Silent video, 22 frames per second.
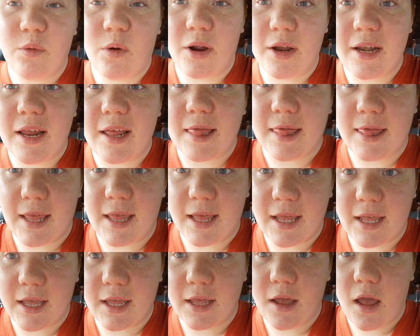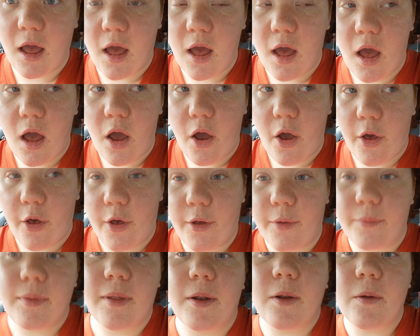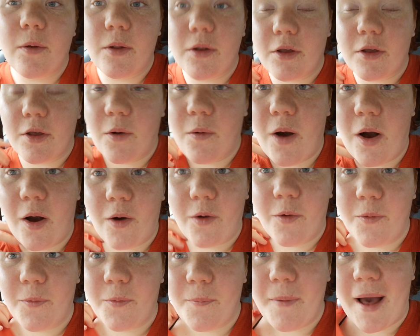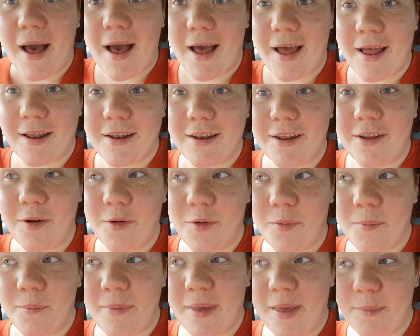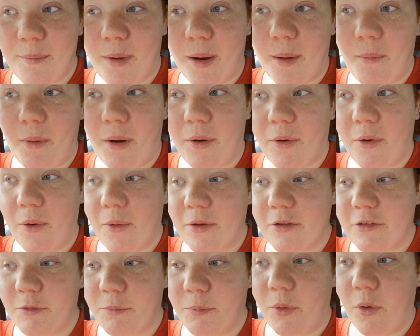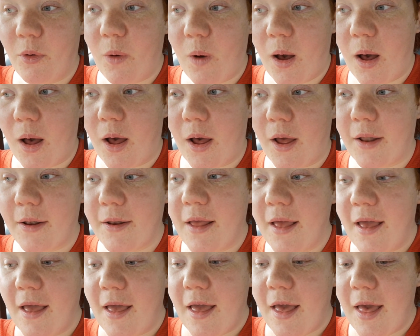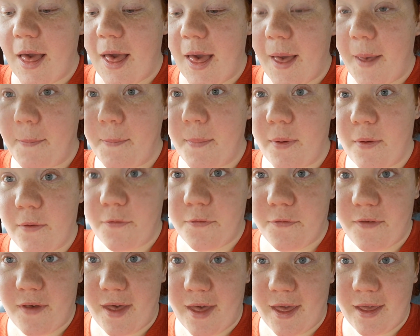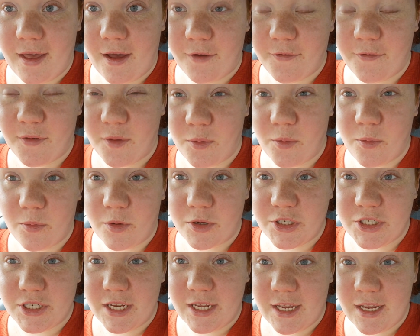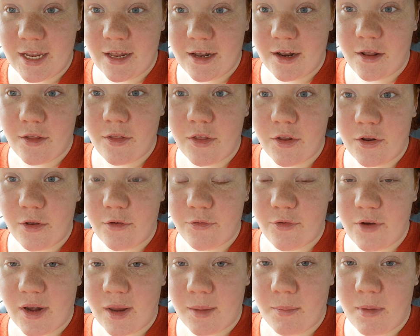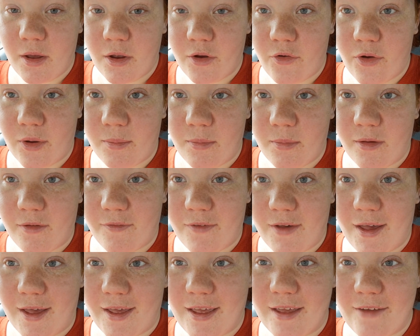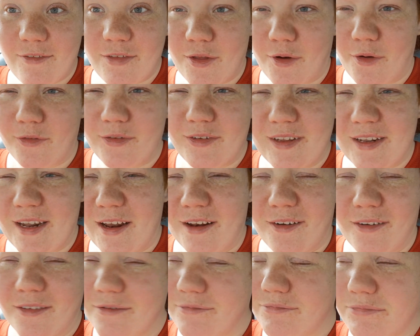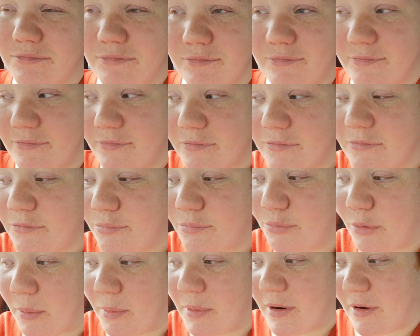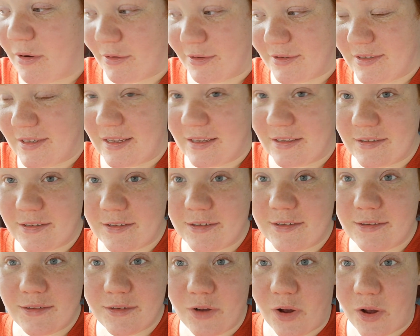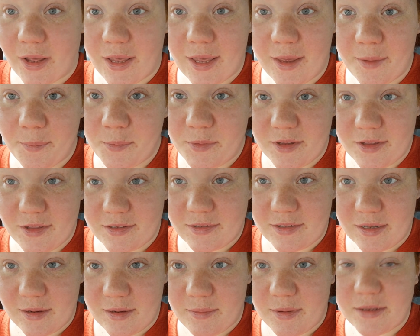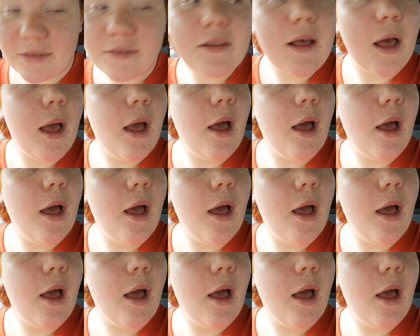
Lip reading: whitening thing. Then I'm gonna go home and me and Mum are going to put on a movie. I think we're watching the new Freddie Mercury movie, even though I've seen it like probably like 6 times in the cinemas.